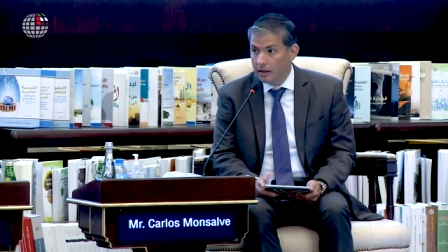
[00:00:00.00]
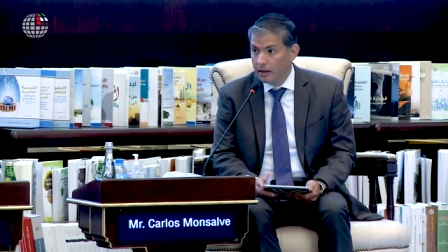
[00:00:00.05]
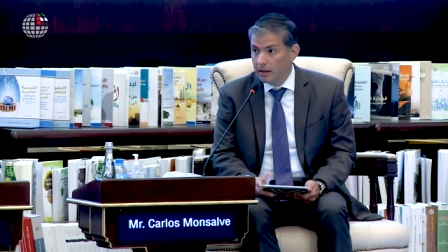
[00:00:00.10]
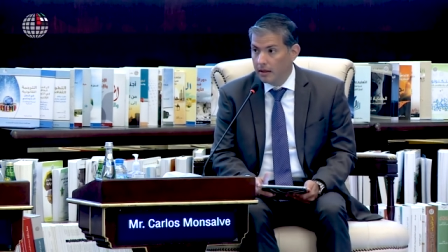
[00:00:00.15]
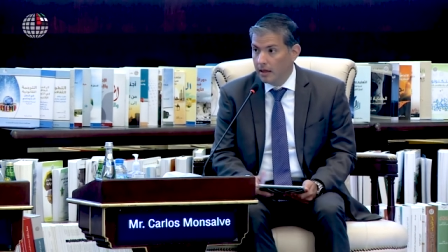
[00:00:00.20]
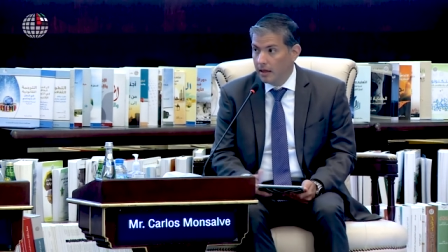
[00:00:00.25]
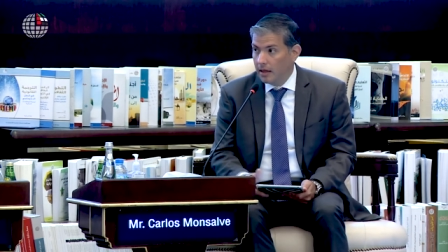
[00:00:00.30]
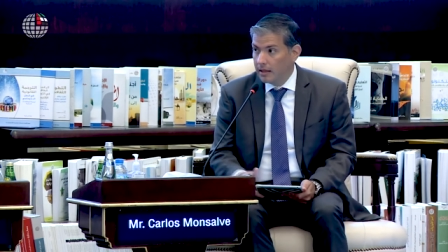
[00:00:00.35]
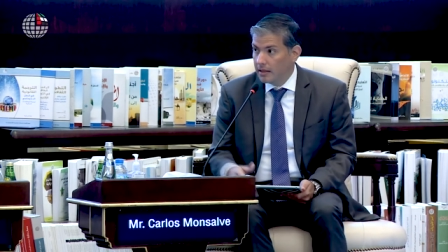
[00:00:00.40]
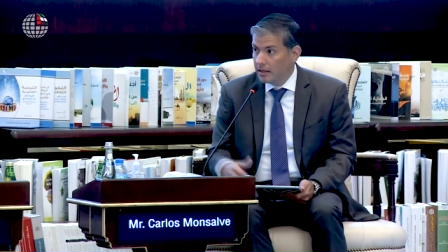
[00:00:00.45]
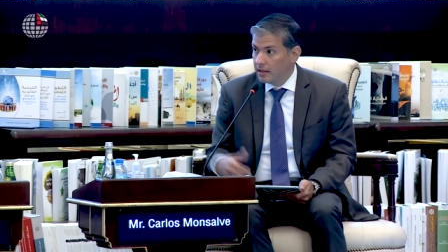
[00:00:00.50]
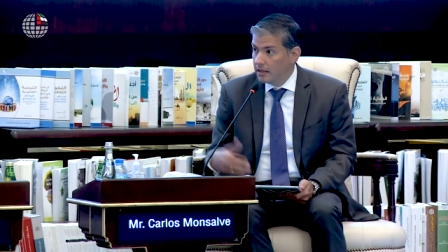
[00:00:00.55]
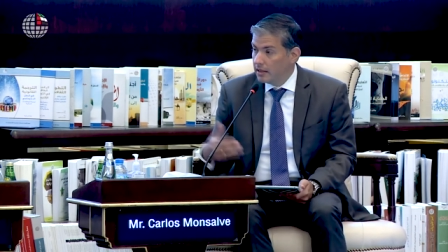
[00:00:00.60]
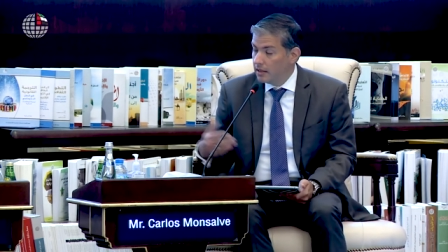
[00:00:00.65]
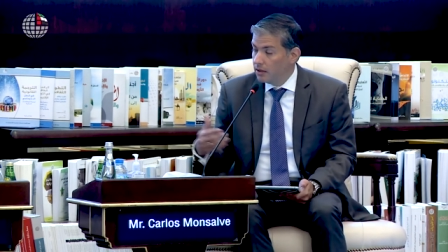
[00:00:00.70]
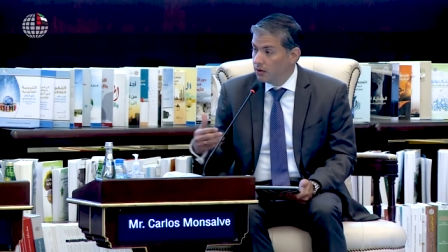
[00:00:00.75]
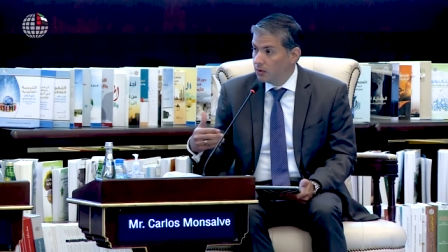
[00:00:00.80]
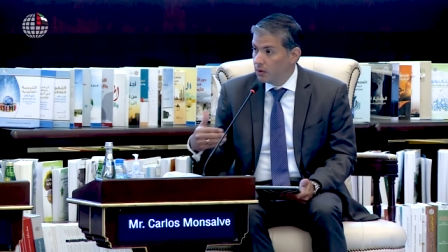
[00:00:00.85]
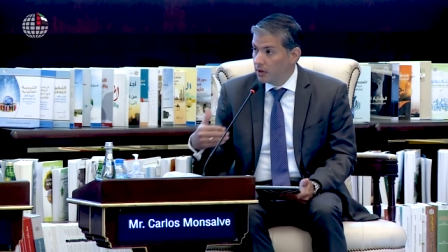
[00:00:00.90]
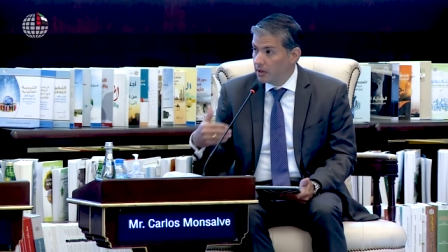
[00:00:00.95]
the necessity
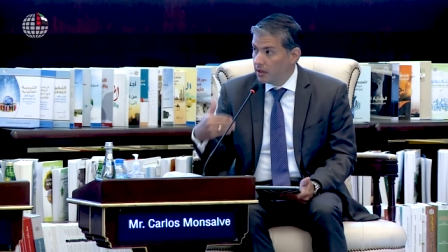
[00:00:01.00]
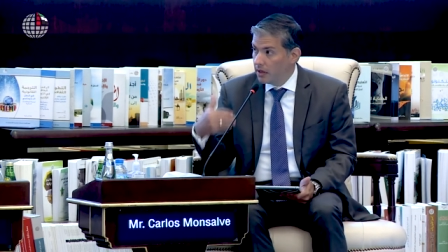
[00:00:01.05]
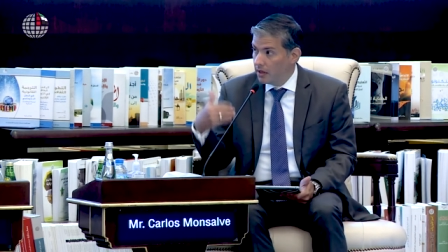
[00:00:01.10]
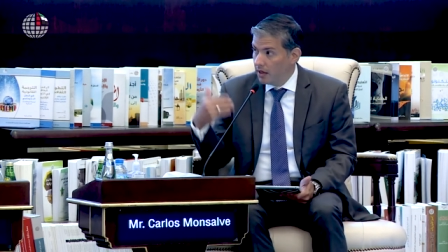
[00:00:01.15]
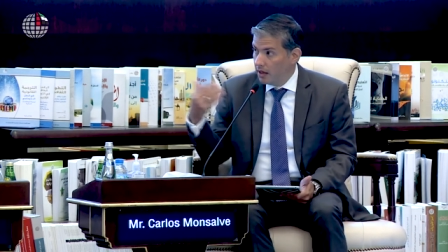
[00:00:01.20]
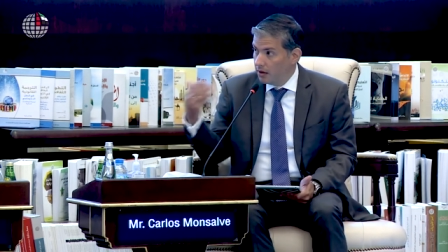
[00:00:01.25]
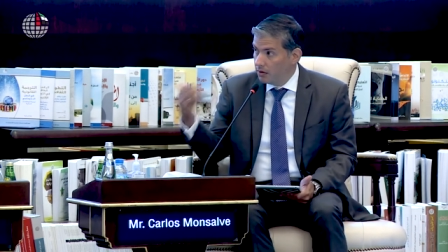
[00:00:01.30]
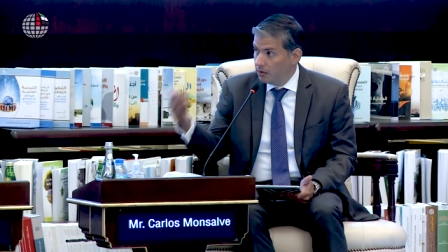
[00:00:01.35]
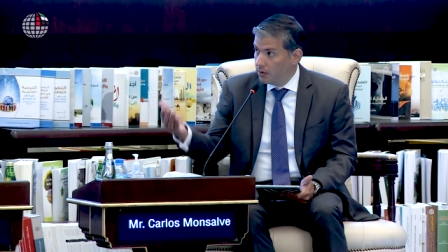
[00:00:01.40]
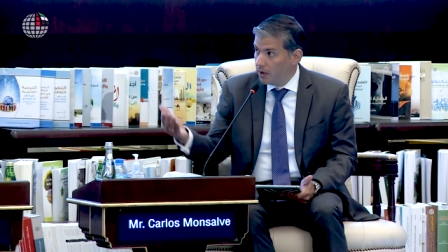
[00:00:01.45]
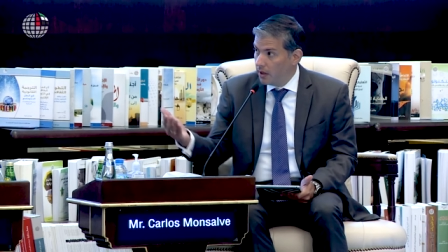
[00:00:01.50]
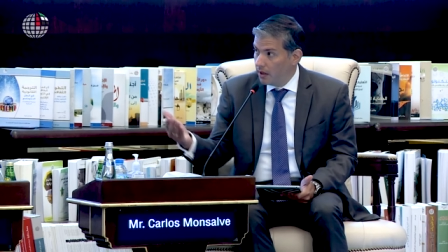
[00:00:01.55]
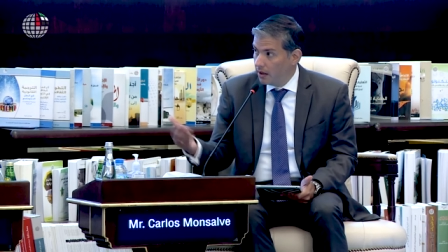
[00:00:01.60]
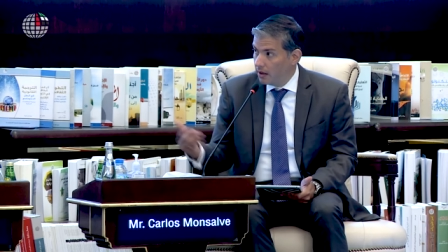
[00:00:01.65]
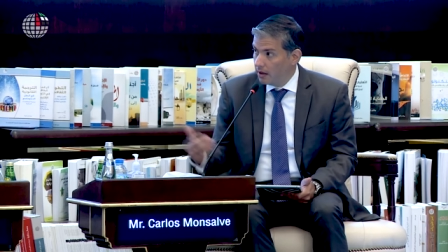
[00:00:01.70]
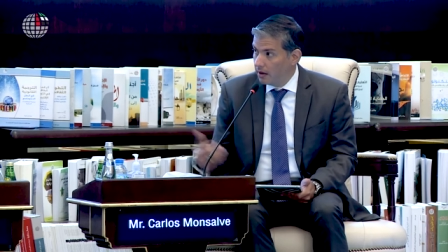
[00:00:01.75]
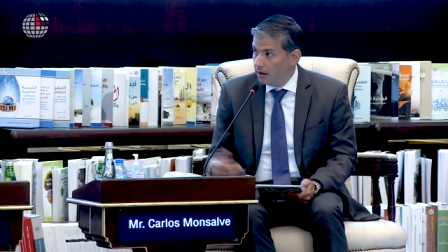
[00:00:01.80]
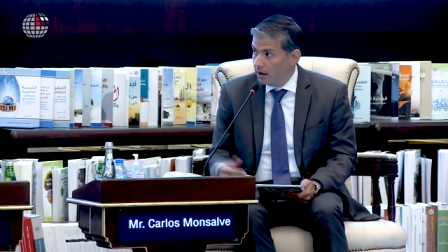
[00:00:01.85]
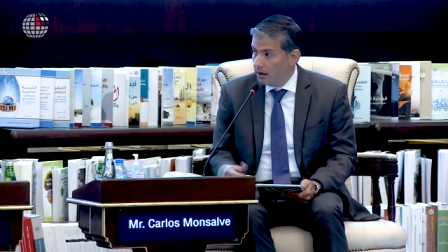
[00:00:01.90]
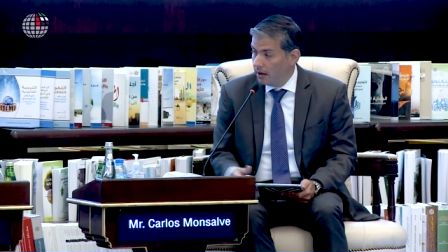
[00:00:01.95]
to integrate to
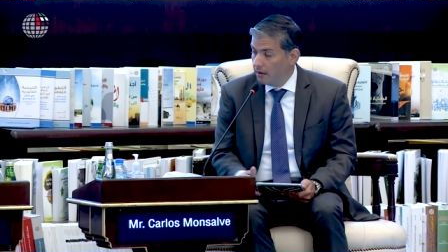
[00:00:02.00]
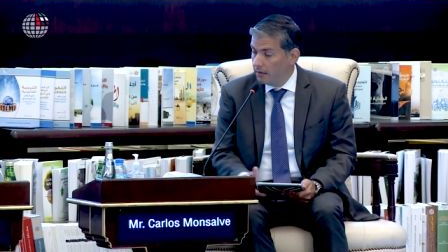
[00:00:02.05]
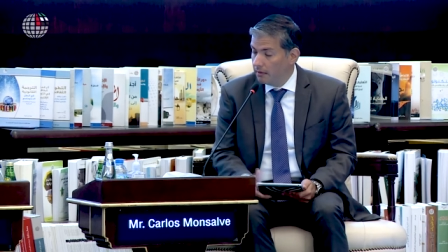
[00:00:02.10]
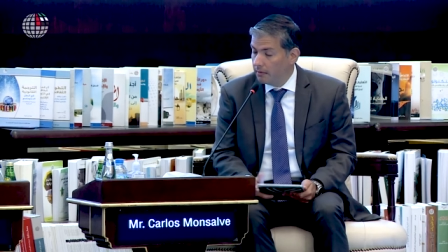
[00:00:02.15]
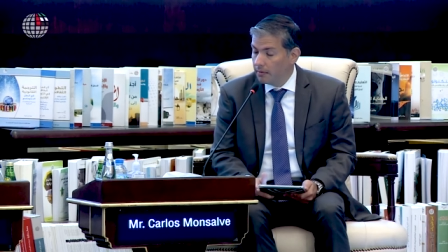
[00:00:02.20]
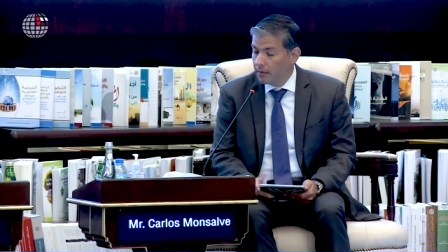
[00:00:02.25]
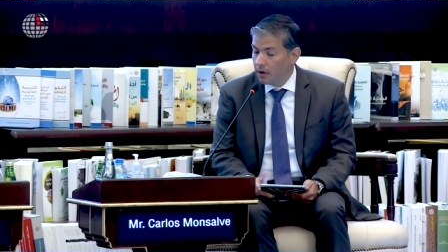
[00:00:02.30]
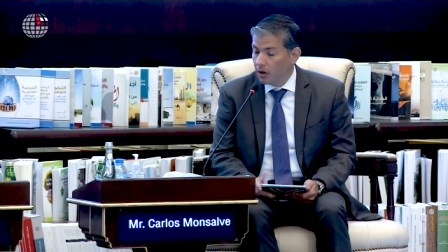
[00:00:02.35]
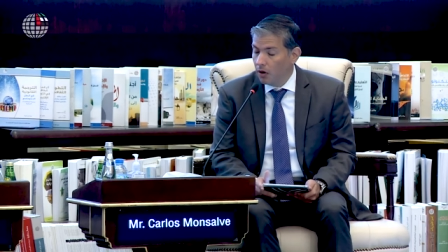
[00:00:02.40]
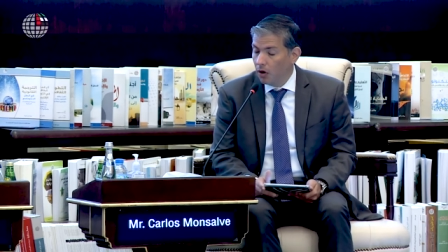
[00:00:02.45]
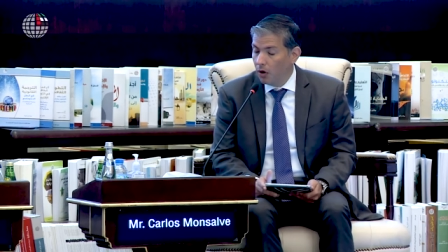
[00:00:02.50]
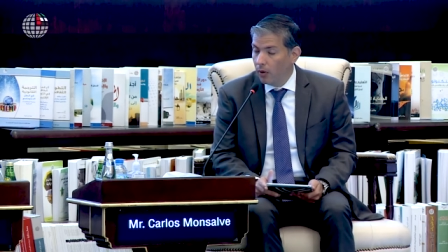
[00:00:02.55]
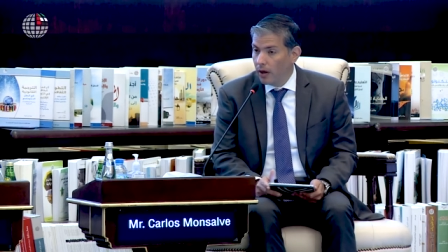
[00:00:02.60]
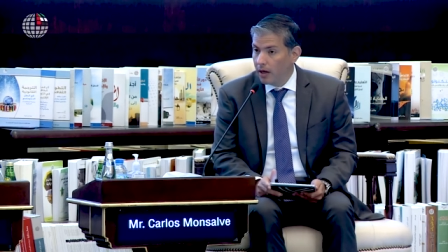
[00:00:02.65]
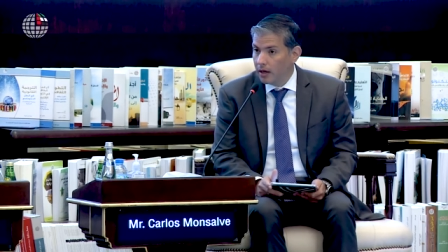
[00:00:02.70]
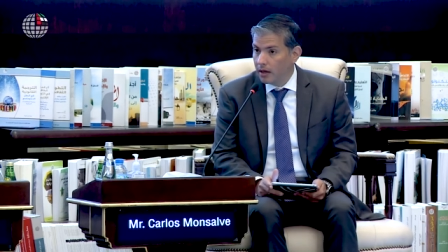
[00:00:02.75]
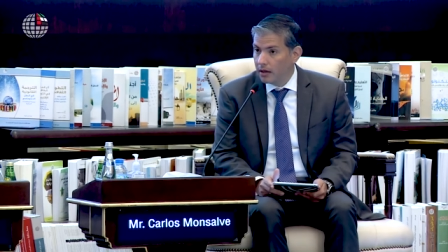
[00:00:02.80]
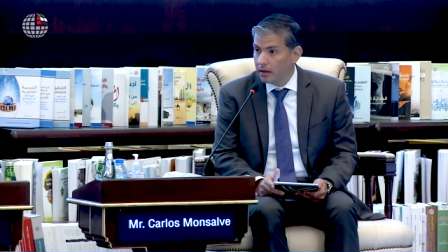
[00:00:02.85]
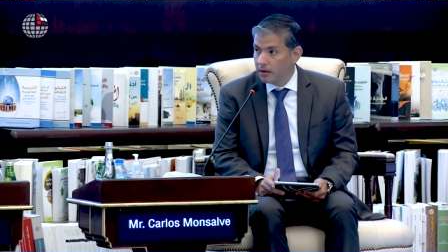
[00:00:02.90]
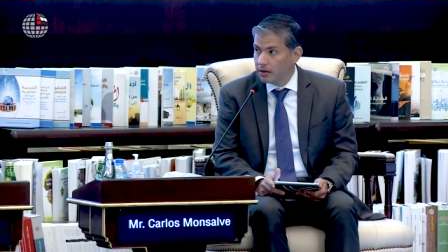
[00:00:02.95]
the uh,
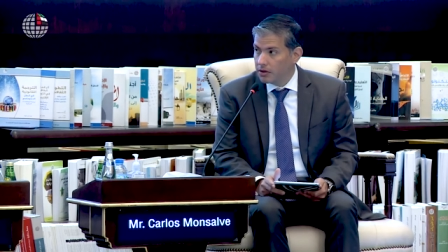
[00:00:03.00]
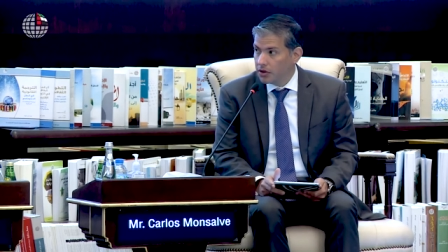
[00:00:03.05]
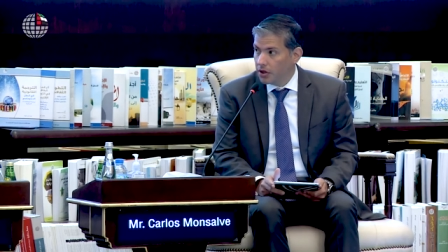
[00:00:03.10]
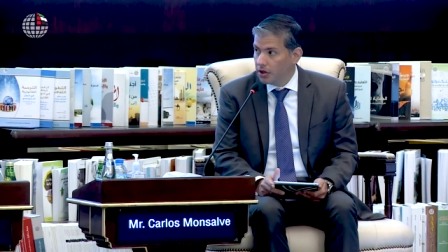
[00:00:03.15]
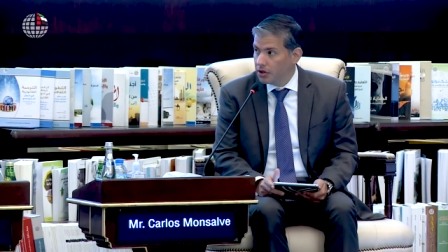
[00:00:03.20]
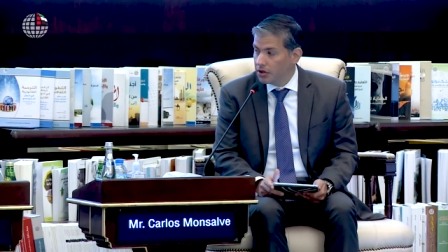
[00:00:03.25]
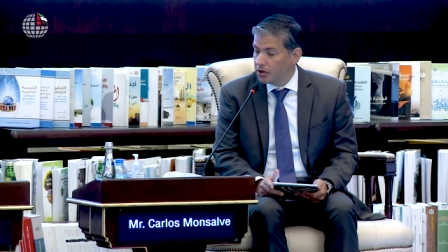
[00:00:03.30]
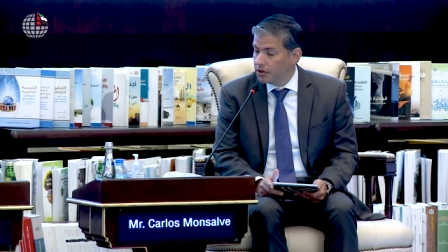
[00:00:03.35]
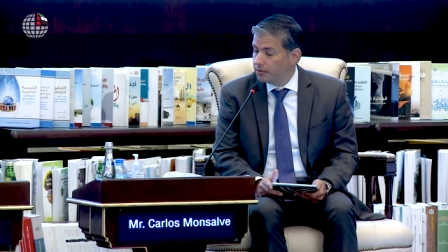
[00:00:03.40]
global change.